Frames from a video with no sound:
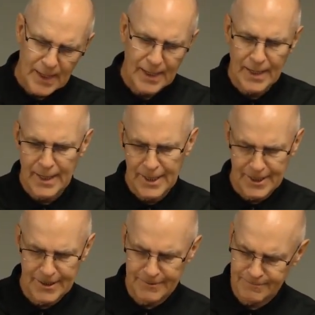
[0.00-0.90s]

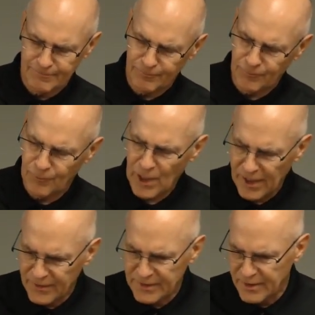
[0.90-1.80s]

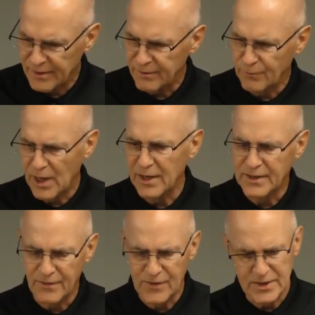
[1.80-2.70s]

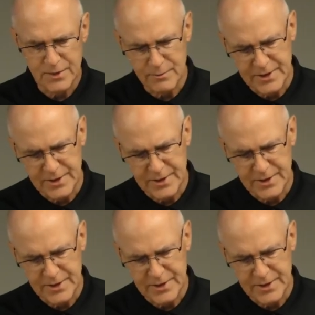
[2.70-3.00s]
Relativism